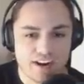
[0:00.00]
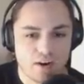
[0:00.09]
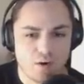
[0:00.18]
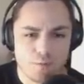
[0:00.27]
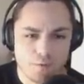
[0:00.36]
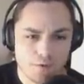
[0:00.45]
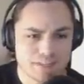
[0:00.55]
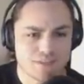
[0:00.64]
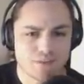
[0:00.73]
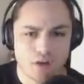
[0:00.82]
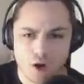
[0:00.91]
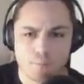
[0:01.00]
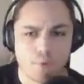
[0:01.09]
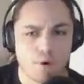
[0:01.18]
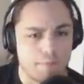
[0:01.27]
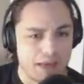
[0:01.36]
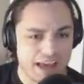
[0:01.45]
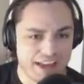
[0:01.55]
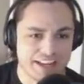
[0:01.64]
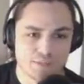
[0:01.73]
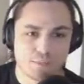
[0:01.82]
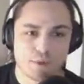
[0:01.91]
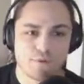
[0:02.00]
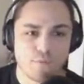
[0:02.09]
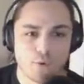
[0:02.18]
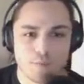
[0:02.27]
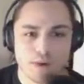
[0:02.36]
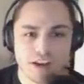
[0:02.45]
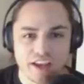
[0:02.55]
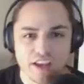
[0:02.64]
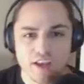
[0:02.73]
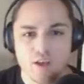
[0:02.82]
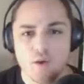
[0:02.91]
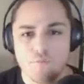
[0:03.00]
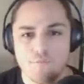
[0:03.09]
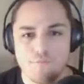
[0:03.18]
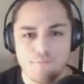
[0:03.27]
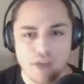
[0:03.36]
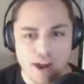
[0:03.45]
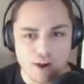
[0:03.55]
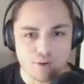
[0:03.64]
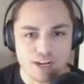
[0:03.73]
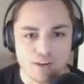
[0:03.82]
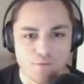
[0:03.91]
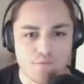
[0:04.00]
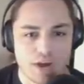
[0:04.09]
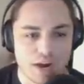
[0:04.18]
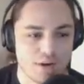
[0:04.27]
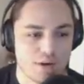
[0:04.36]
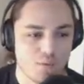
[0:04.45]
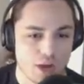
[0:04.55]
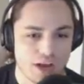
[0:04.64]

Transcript: oh, it's our bullpen is performing very, very well.